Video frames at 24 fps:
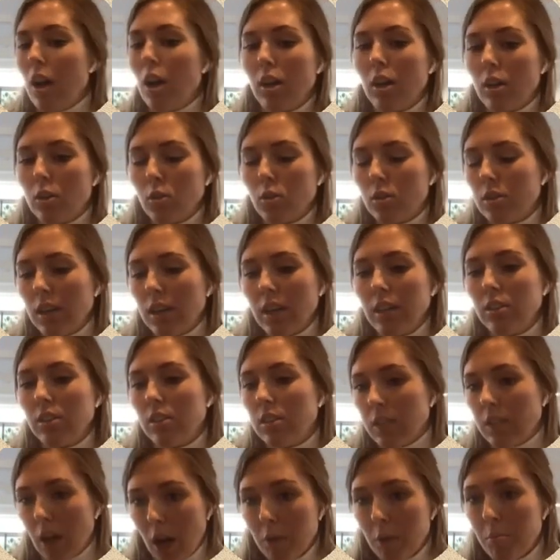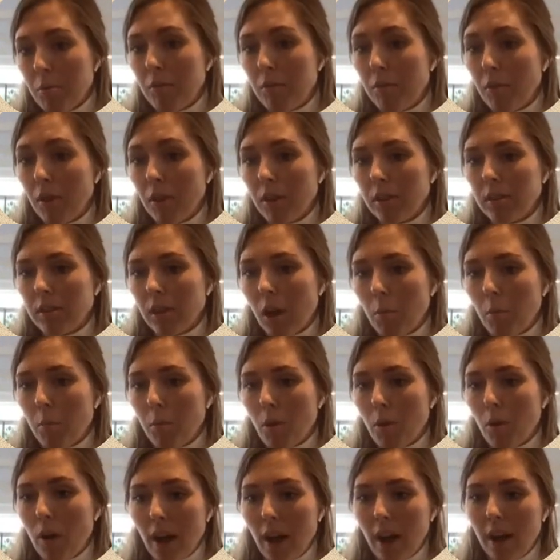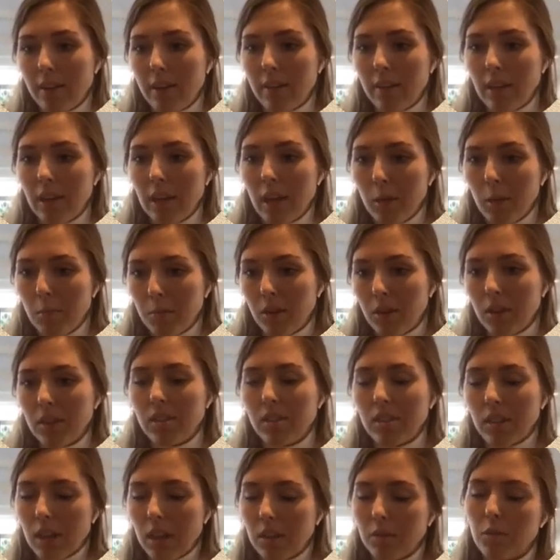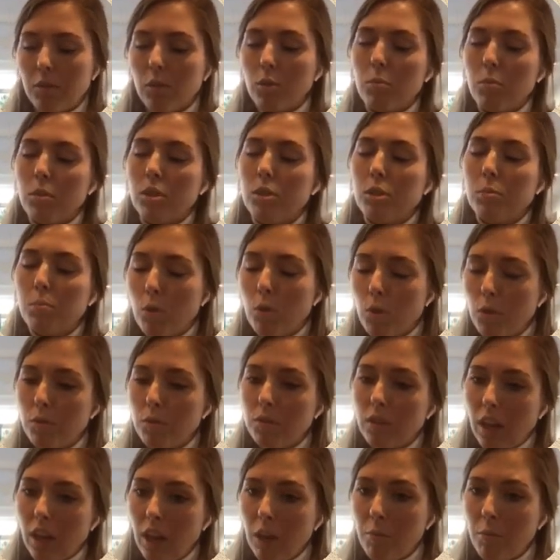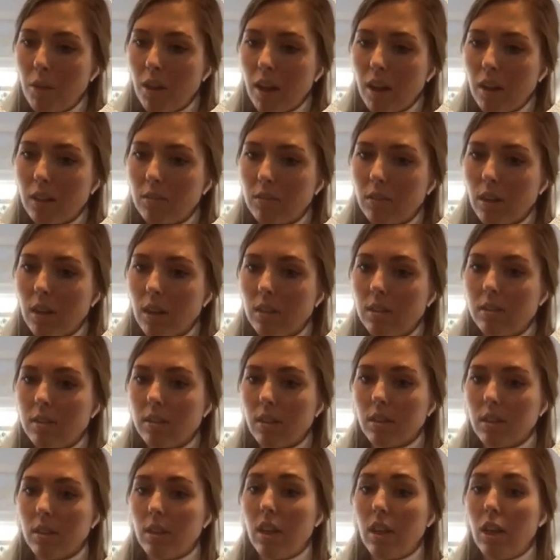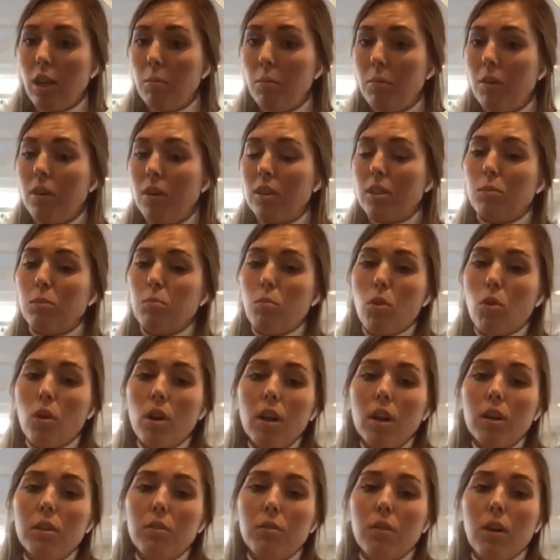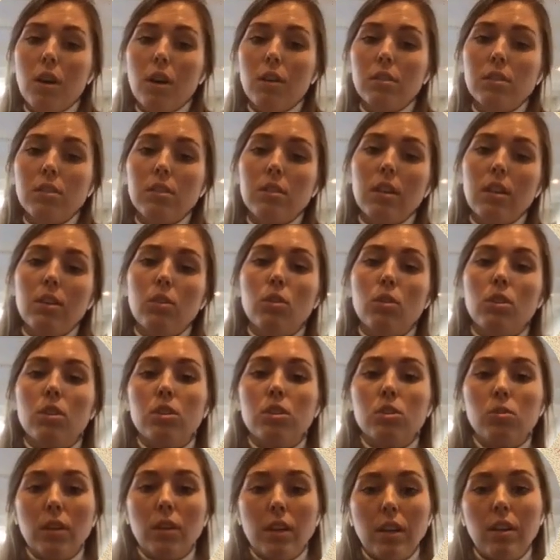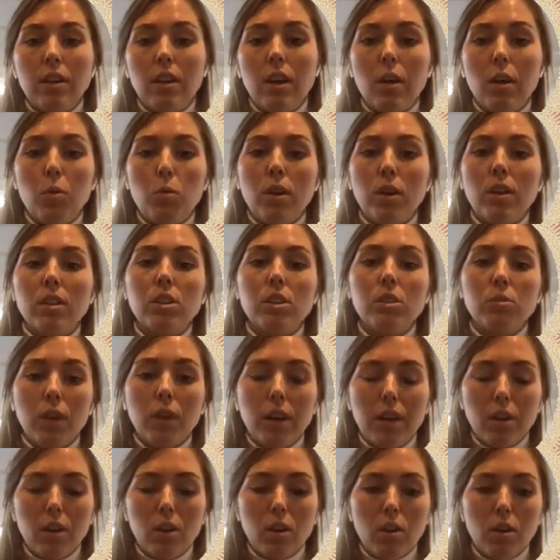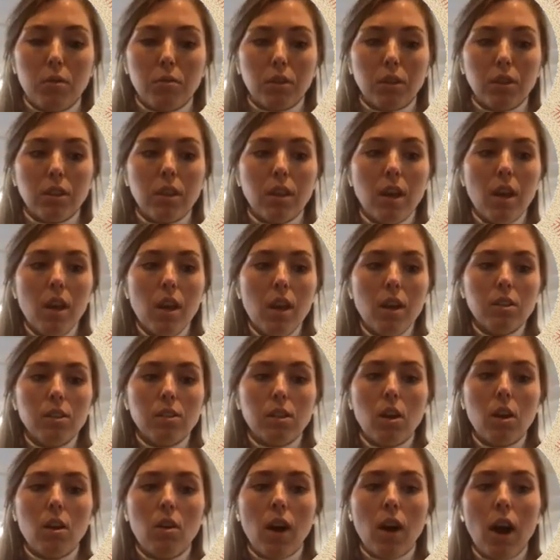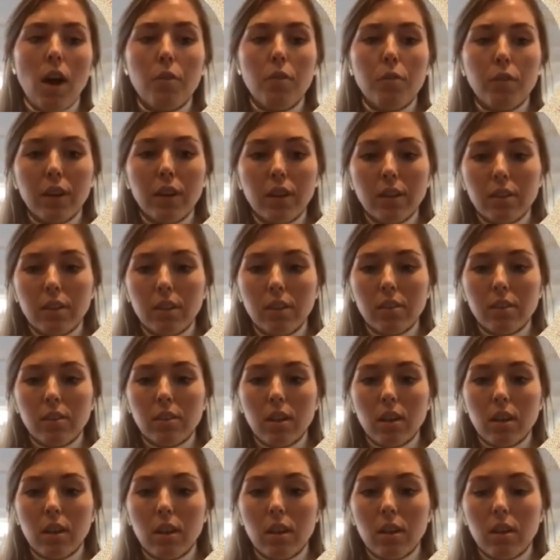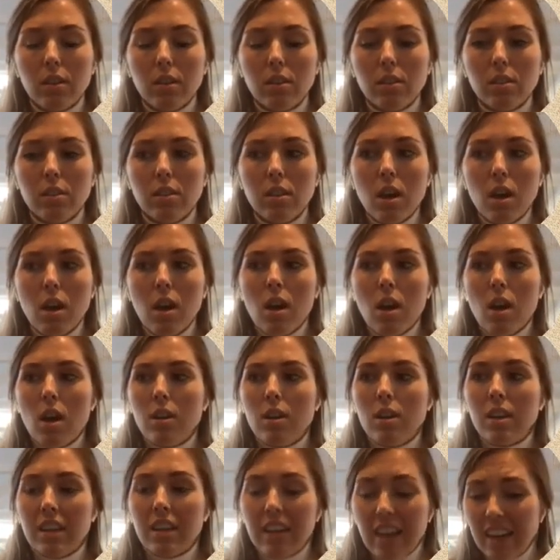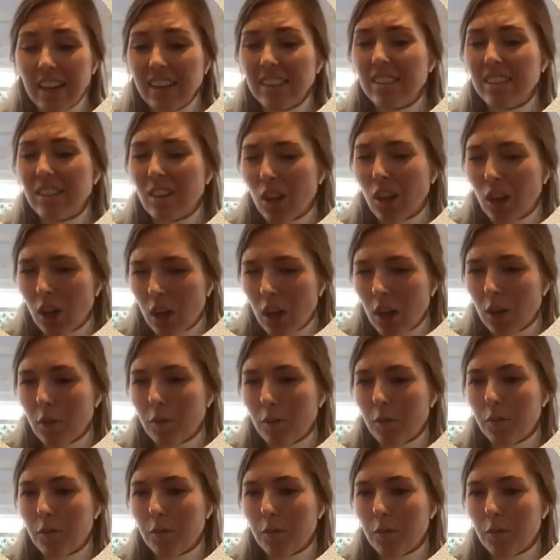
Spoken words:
contains a typo, for example, and the email is sent from a spoofed email address, then the email is more advanced than your awareness training covered. So I think this is the case in a lot of